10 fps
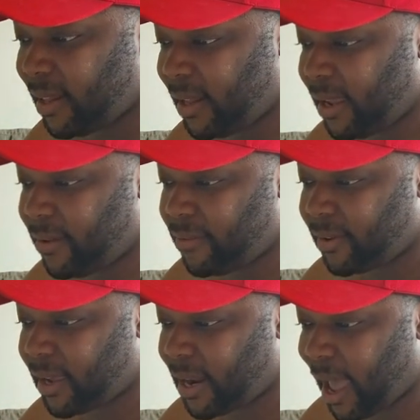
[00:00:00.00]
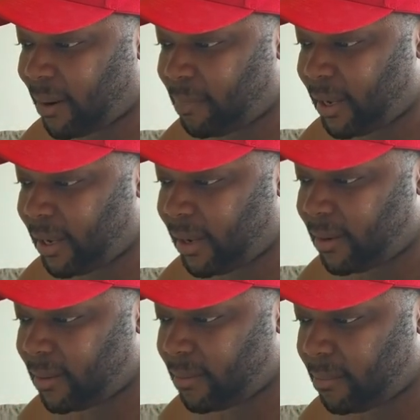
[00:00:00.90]
Live cannot
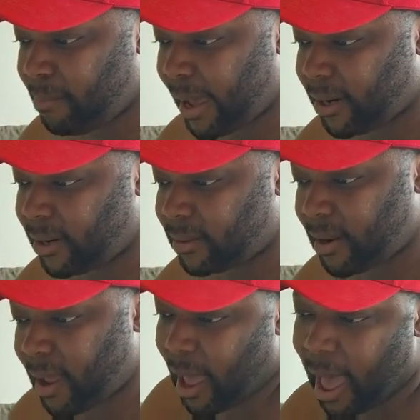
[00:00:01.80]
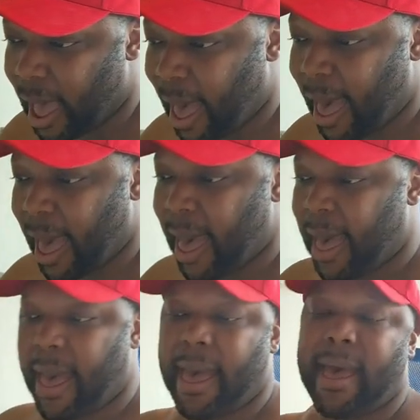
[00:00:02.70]
be better.
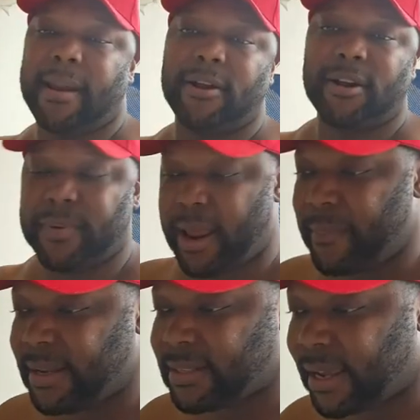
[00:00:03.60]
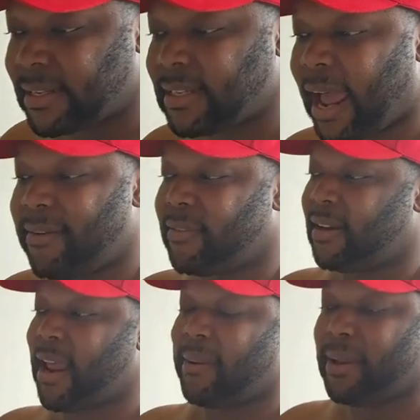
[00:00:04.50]
I don't know what that means. I guess life could
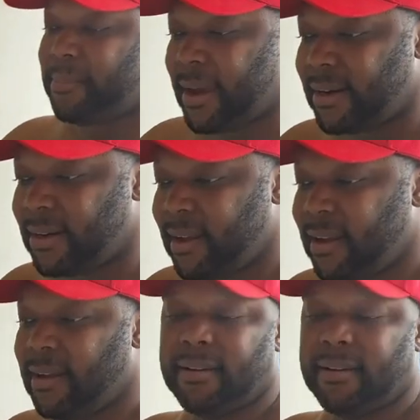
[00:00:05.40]
not be better.